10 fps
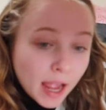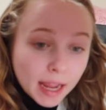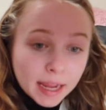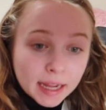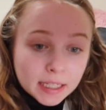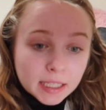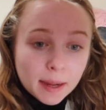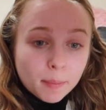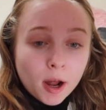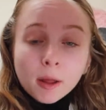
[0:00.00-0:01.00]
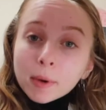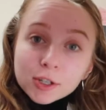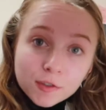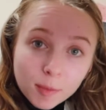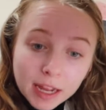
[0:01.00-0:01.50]
and I bought a
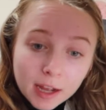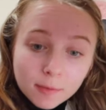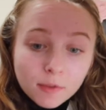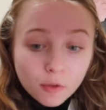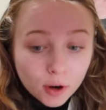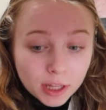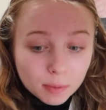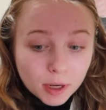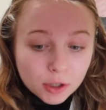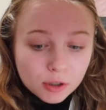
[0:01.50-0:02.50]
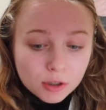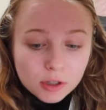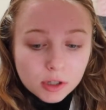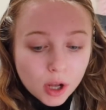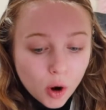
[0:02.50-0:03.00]
bunch of makeup for these
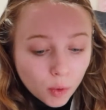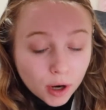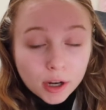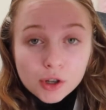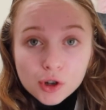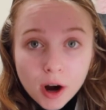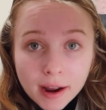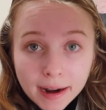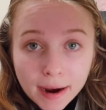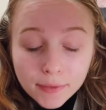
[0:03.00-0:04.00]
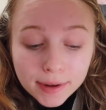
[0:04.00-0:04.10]
pictures, so we're gonna try it out,